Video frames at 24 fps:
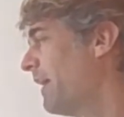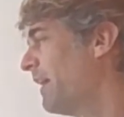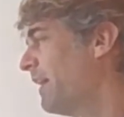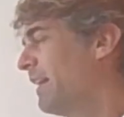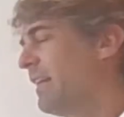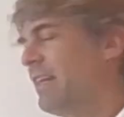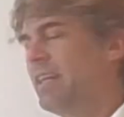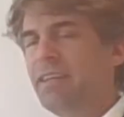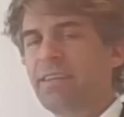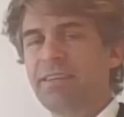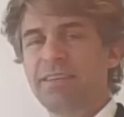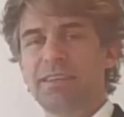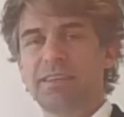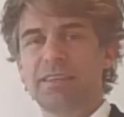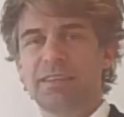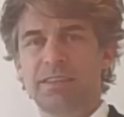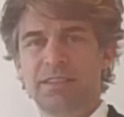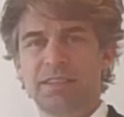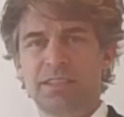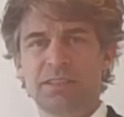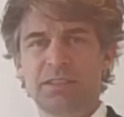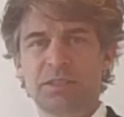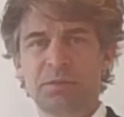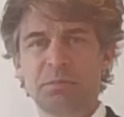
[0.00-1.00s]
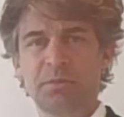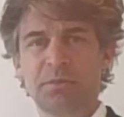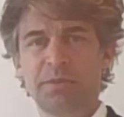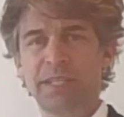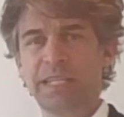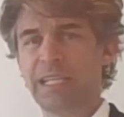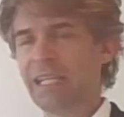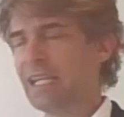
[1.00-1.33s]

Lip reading: Here there's some Greek